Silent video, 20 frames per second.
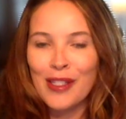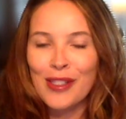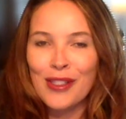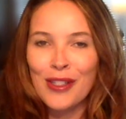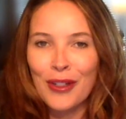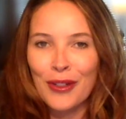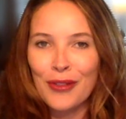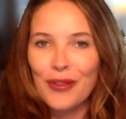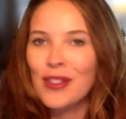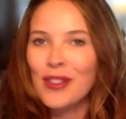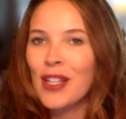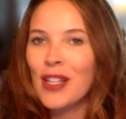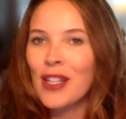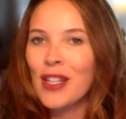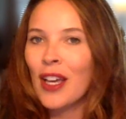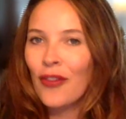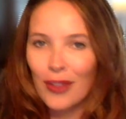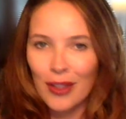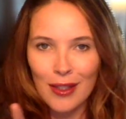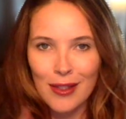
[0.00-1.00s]
So
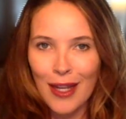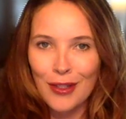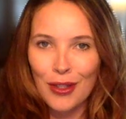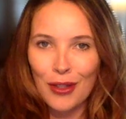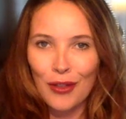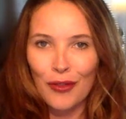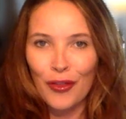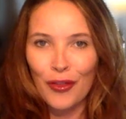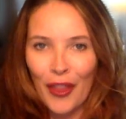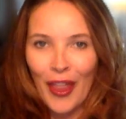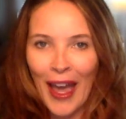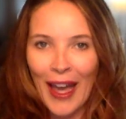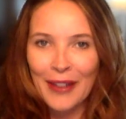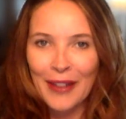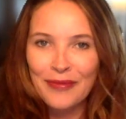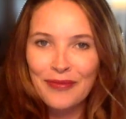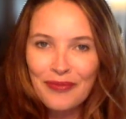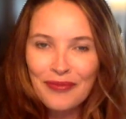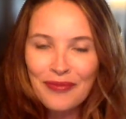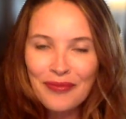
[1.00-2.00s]
definitely stay tuned for that.
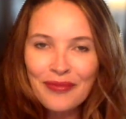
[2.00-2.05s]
